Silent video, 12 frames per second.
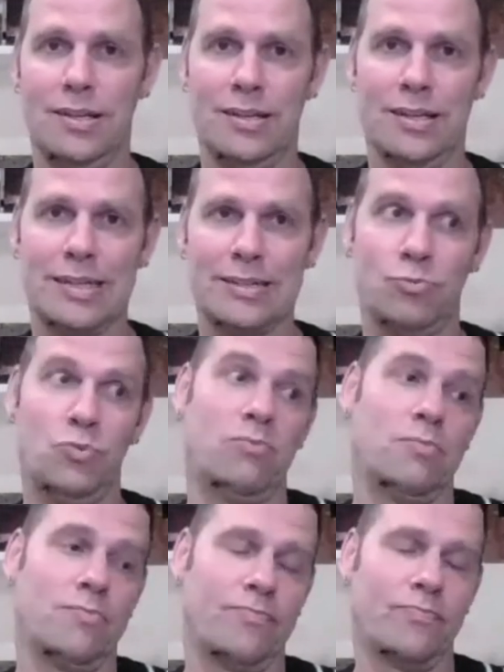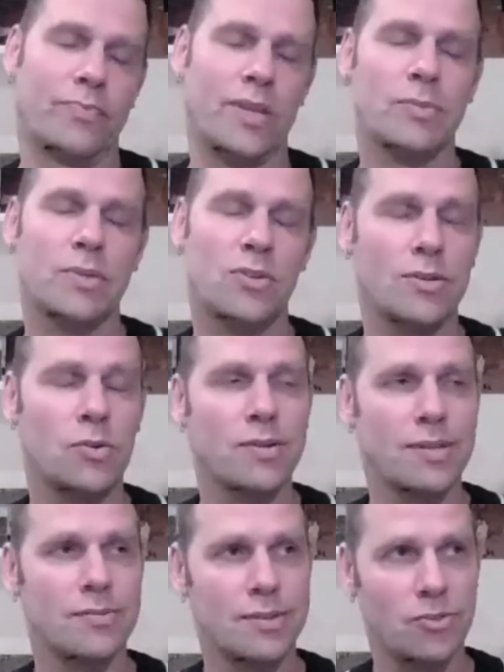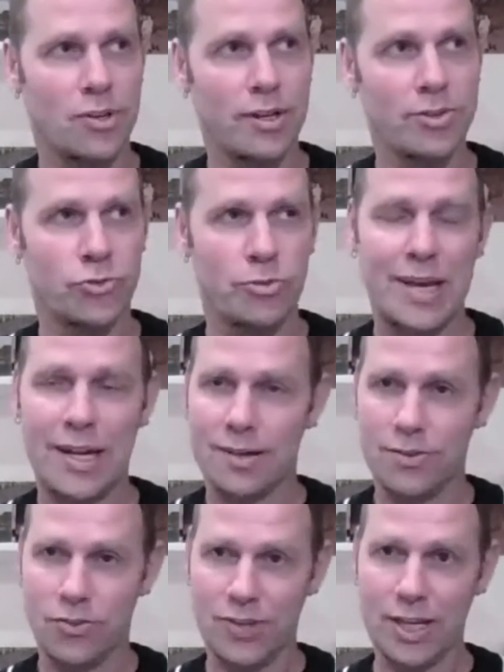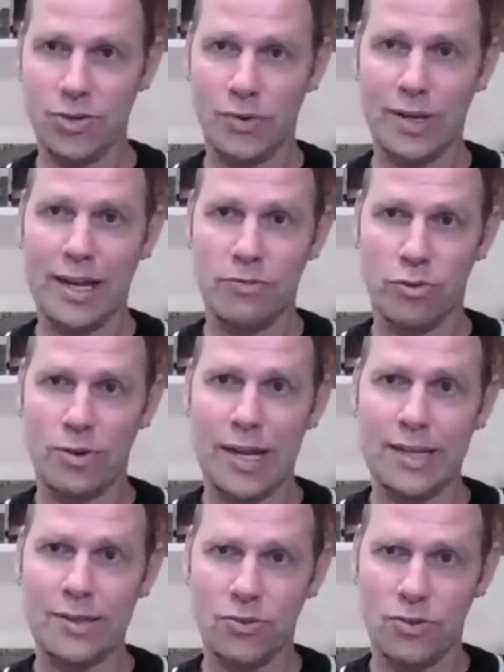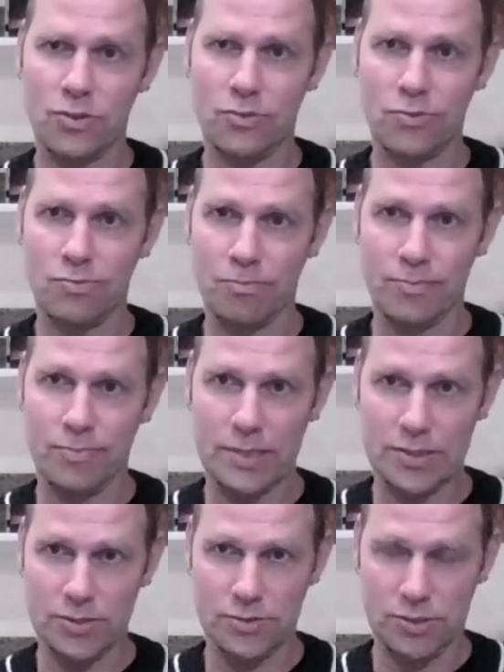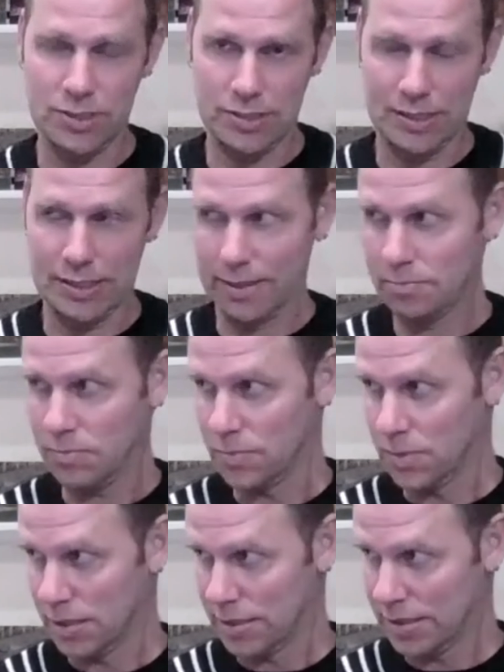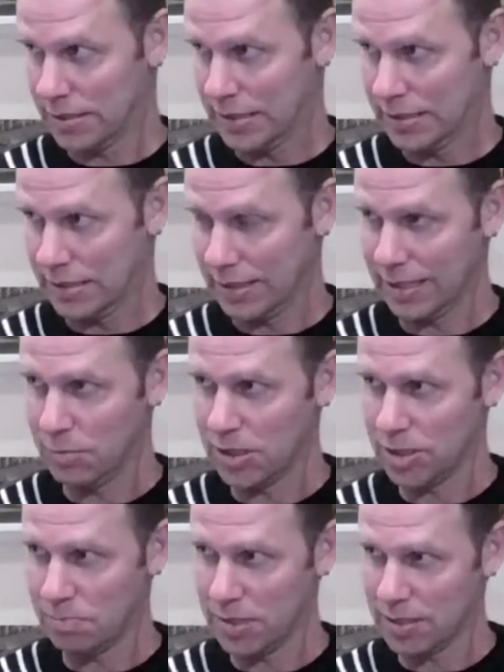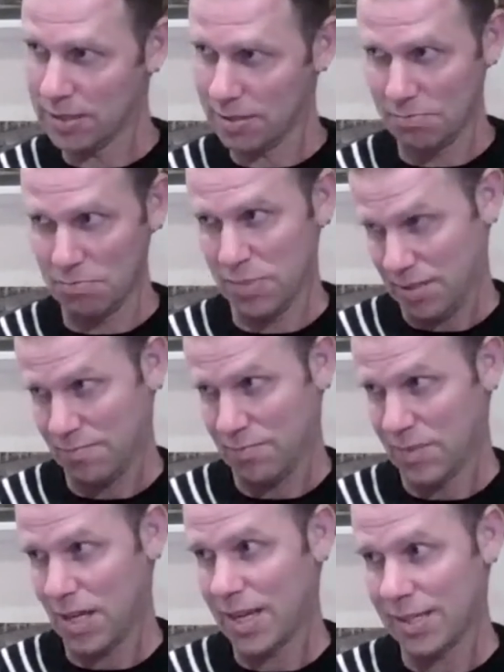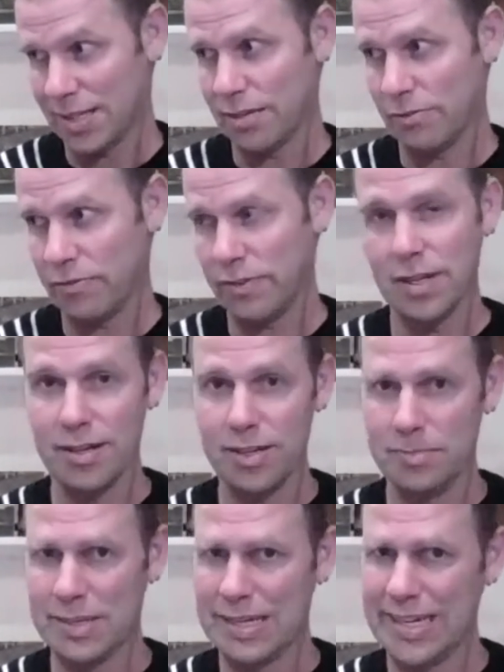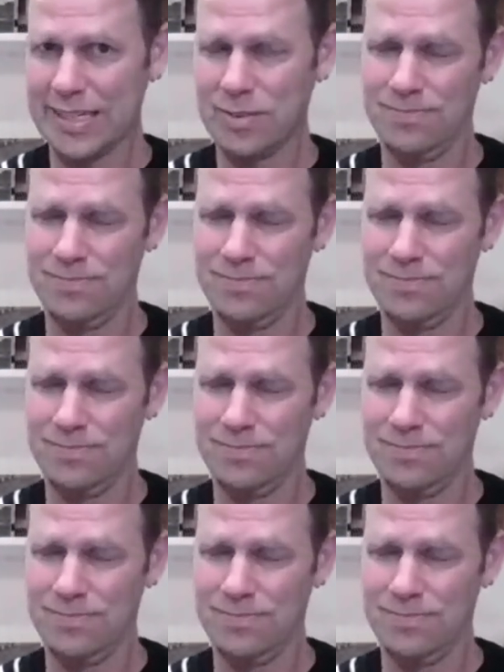It's a little dramatic to say, do I have the right? Because it's just it's an image, but I did feel a little bit like,